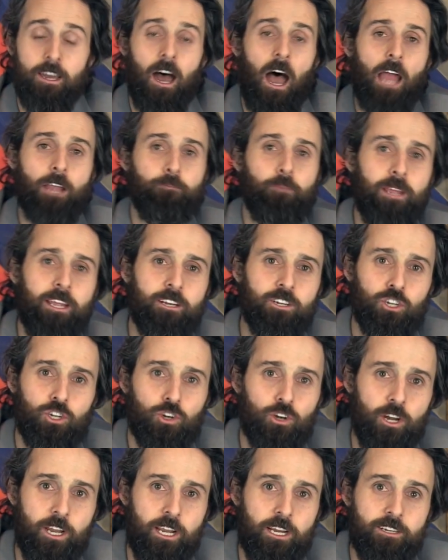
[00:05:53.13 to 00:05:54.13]
I'd be
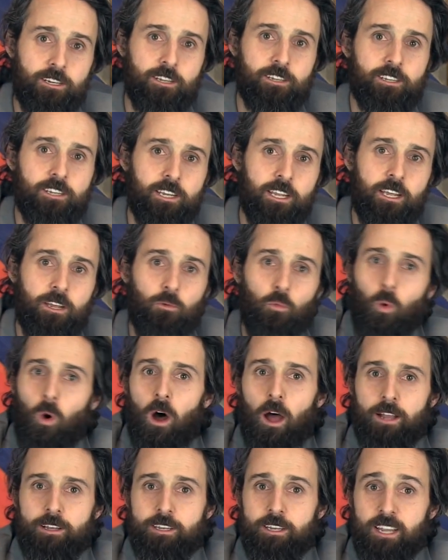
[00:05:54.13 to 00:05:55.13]
intrigued to see
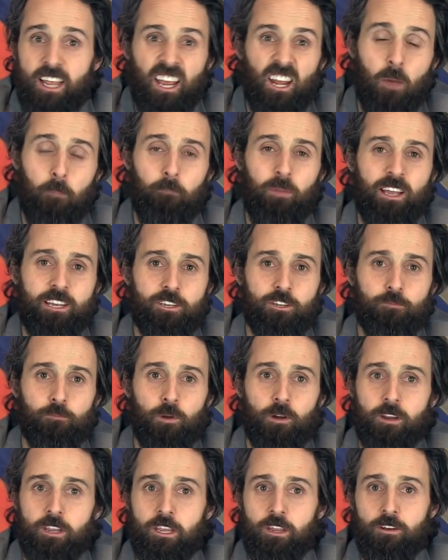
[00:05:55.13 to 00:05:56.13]
Watt in a
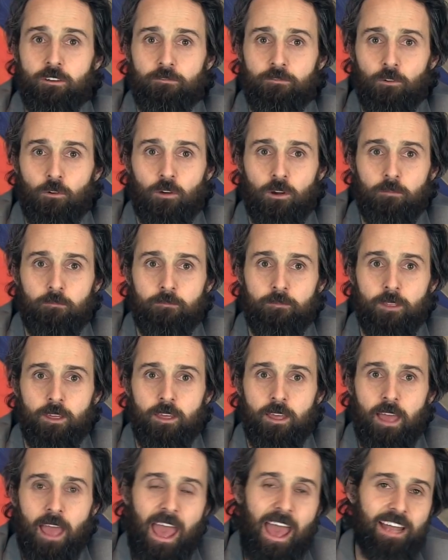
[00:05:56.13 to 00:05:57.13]
Pittsburgh uniform,
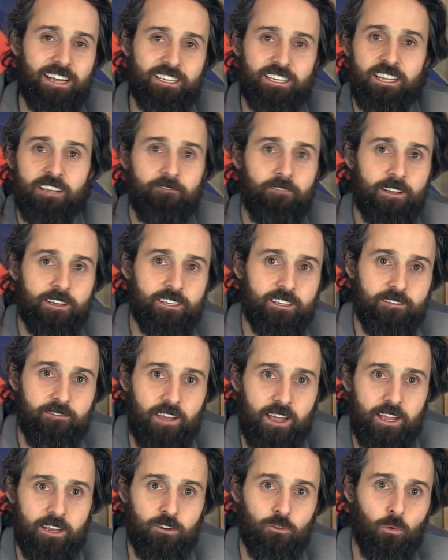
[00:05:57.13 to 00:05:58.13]
at defensive
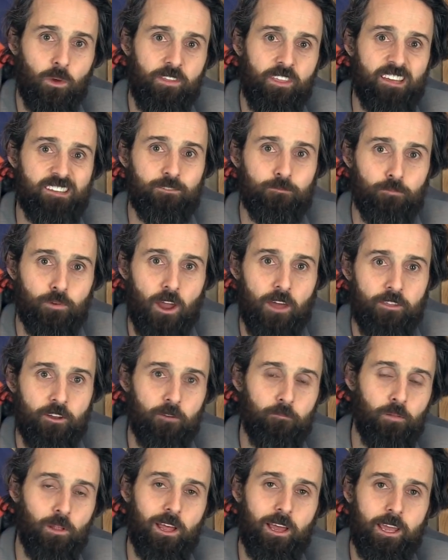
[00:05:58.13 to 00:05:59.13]
end with his
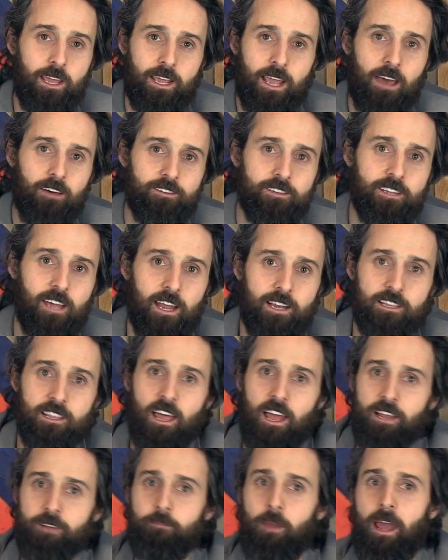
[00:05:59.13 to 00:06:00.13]
brother playing outside
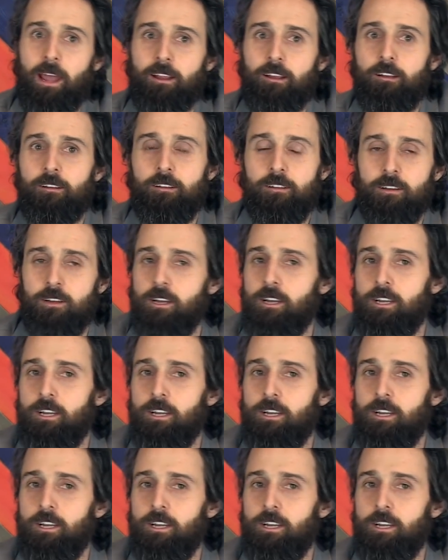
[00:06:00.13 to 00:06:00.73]
linebacker,